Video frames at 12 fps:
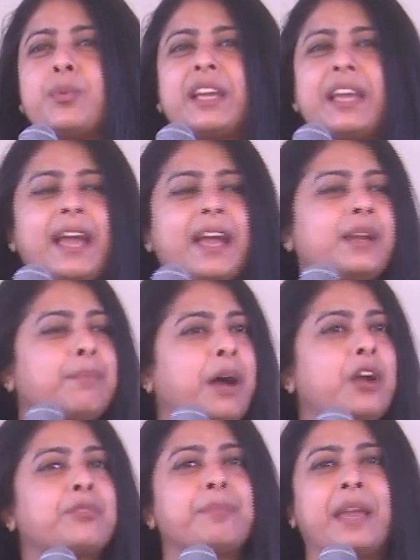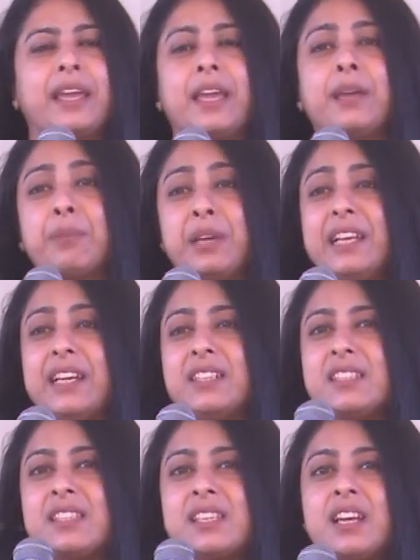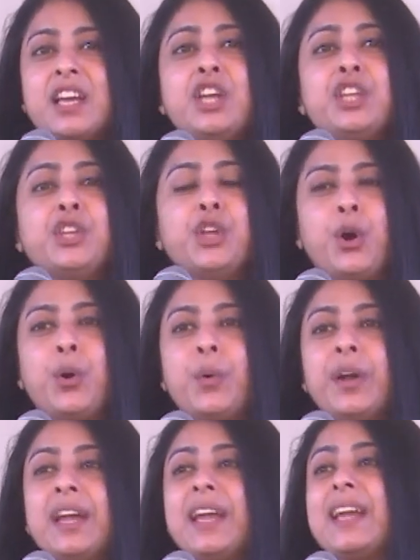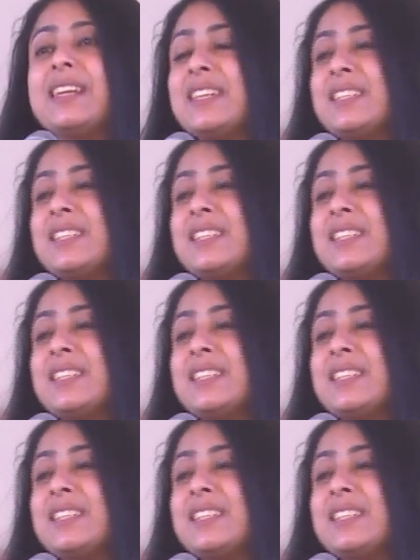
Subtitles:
care about making millions? No, it is